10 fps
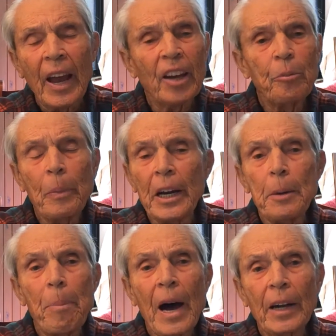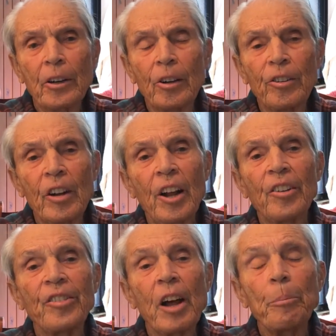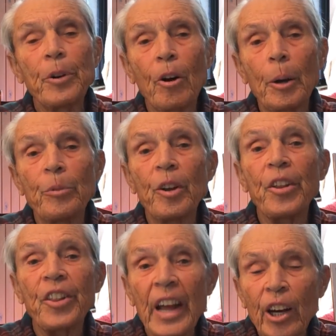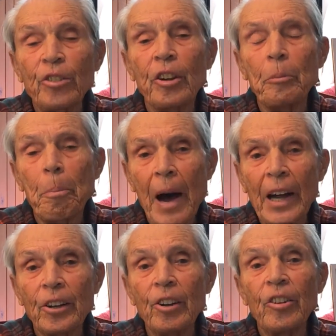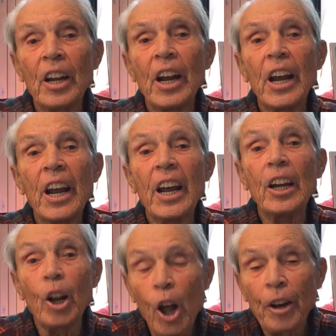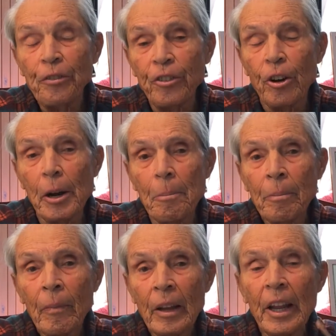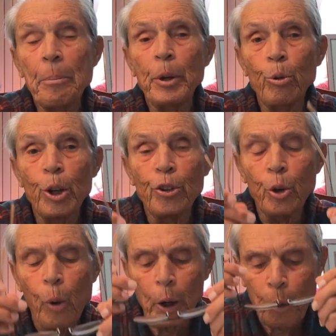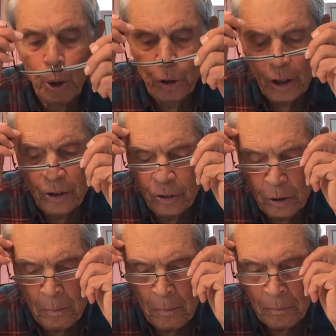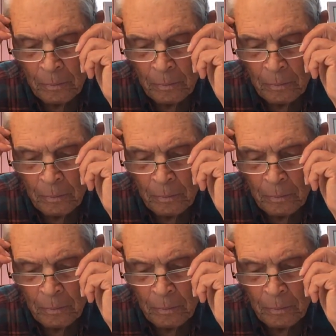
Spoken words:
has many partners, sometimes 1,000 partners in a lifetime. Let me read you one quotation.